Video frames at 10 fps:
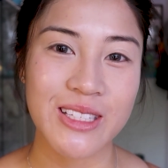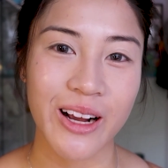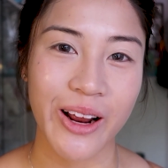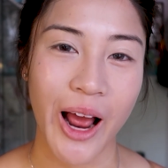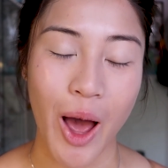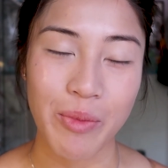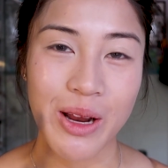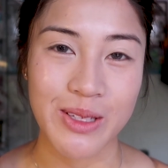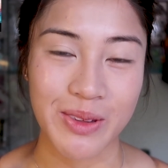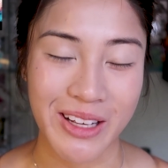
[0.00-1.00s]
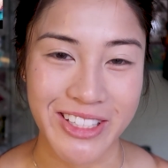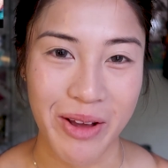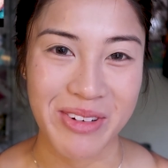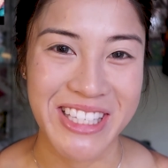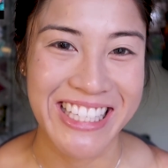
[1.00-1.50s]
is not gonna happen and something else
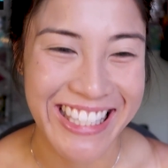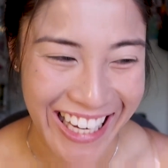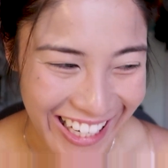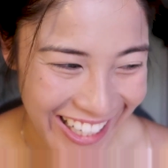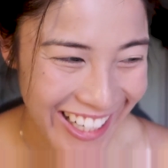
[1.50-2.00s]
happens instead.